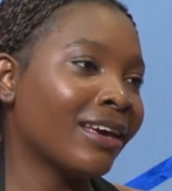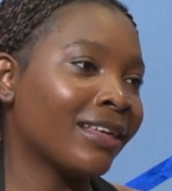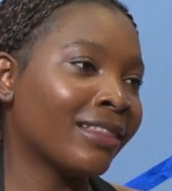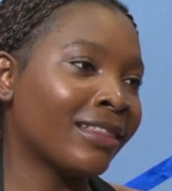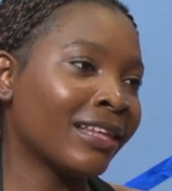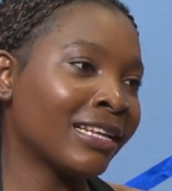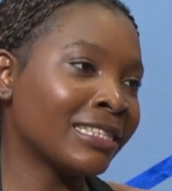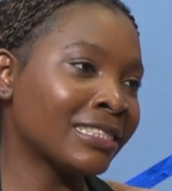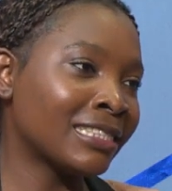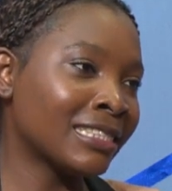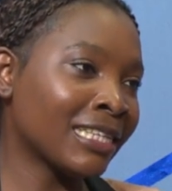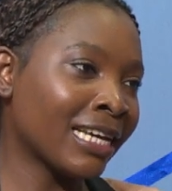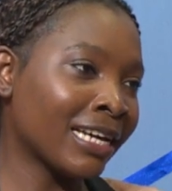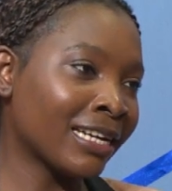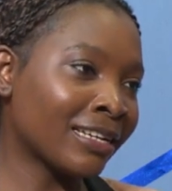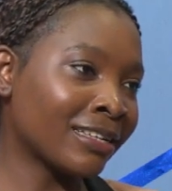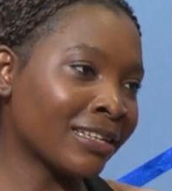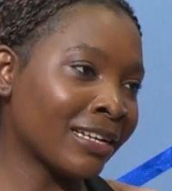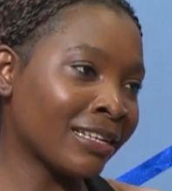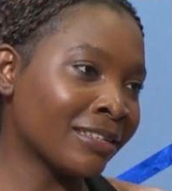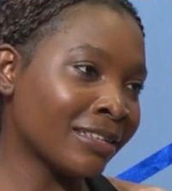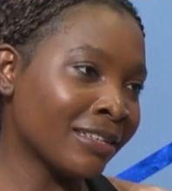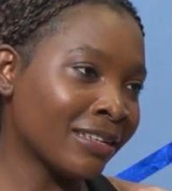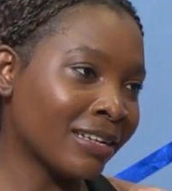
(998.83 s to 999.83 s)
the
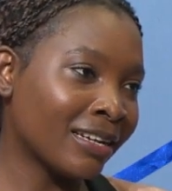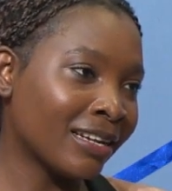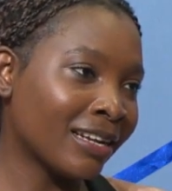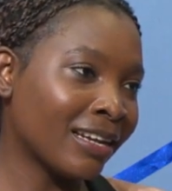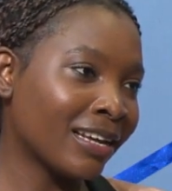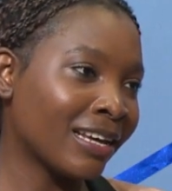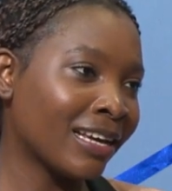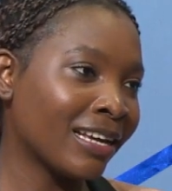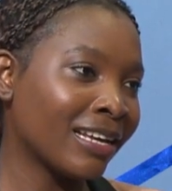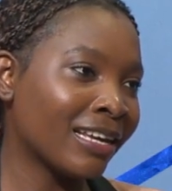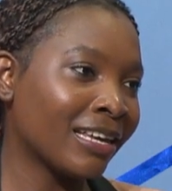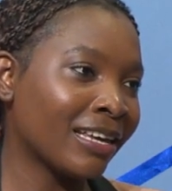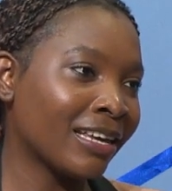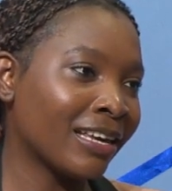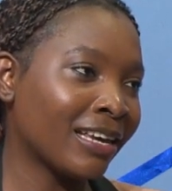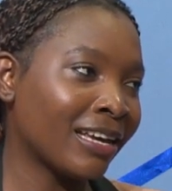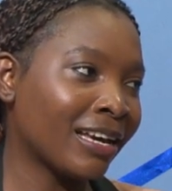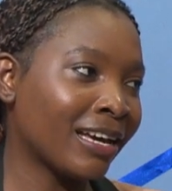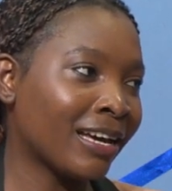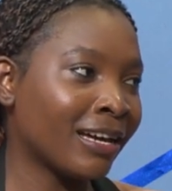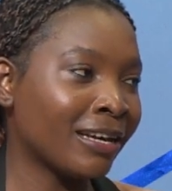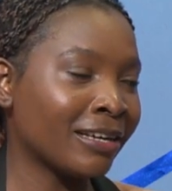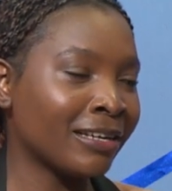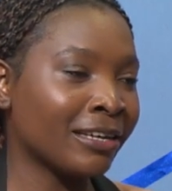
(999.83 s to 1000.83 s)
grain
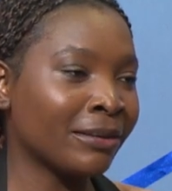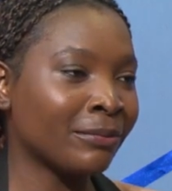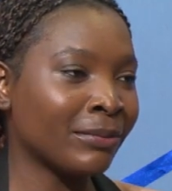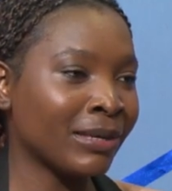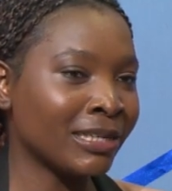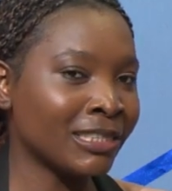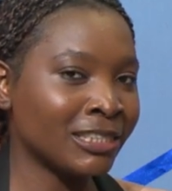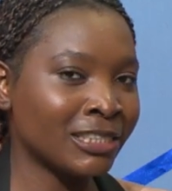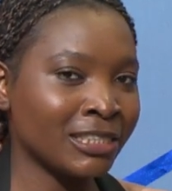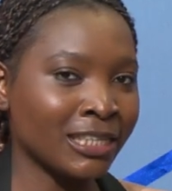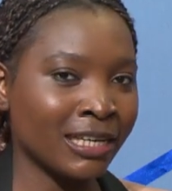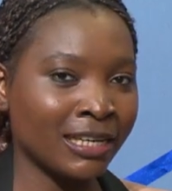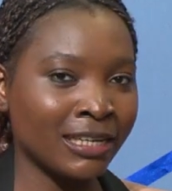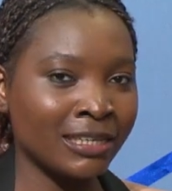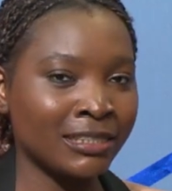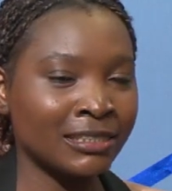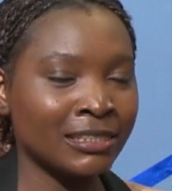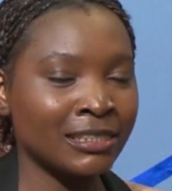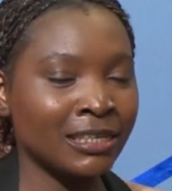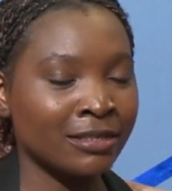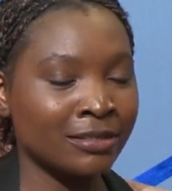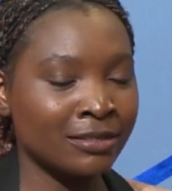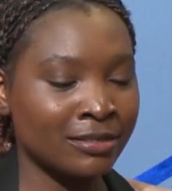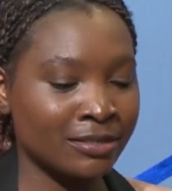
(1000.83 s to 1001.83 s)
uh, Asia,
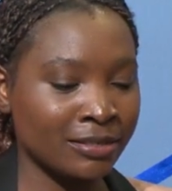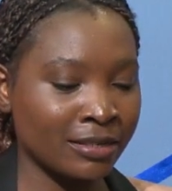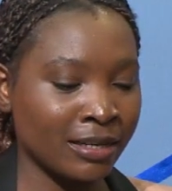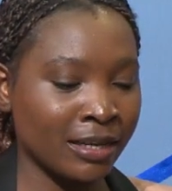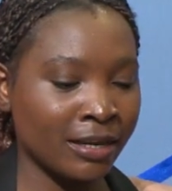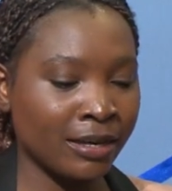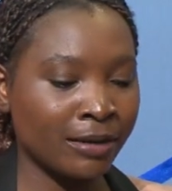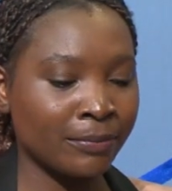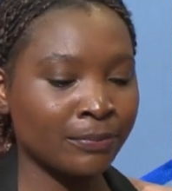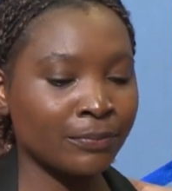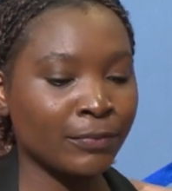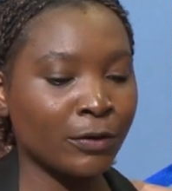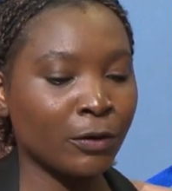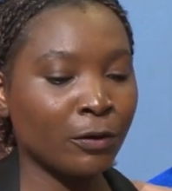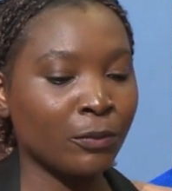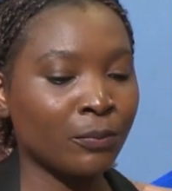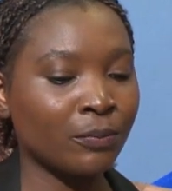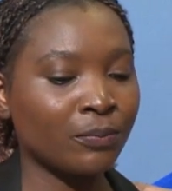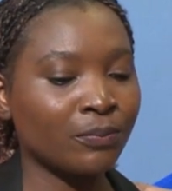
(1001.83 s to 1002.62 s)
it has um,